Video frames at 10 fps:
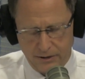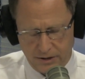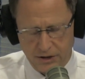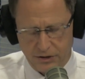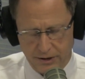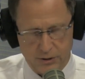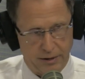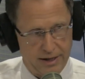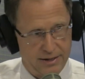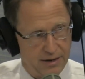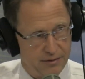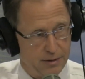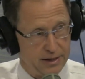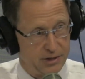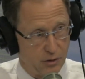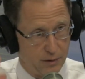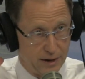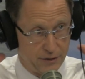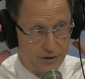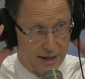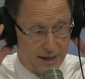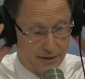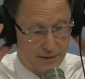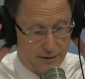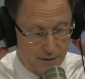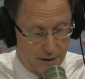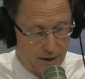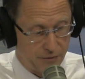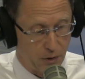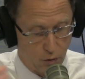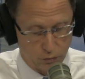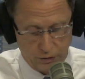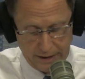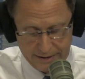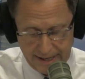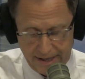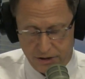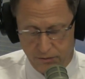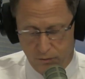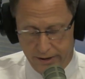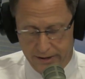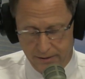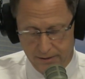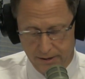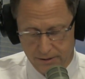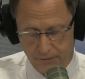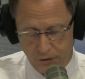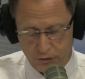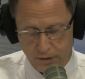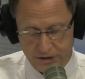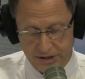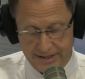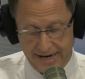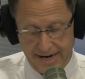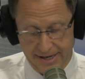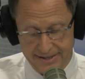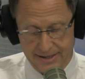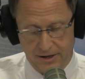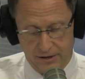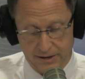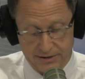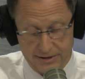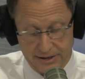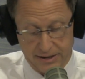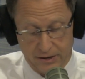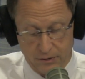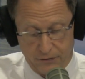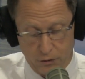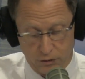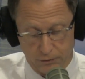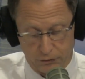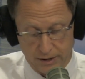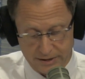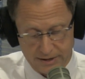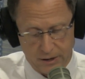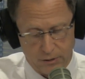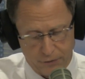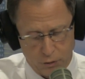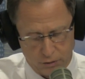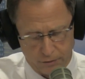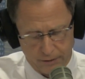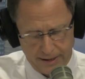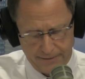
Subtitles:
just to explain to everybody so we understand the whole transaction. One, the first question is, can I sell it? Because it's in an irrevocable trust. It's irrevocable, right?